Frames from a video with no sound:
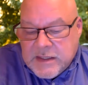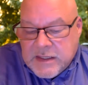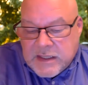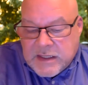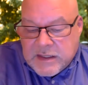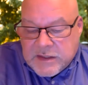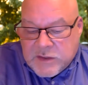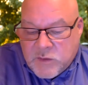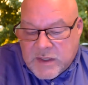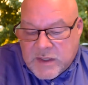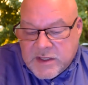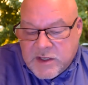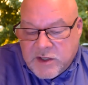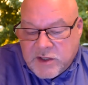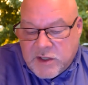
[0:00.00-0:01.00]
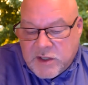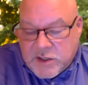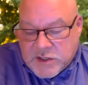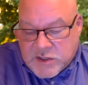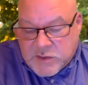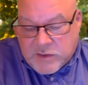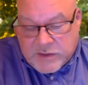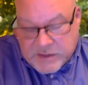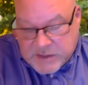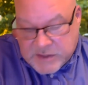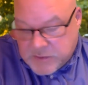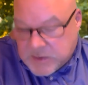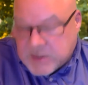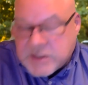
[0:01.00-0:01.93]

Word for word: uh, the way the Australians do it.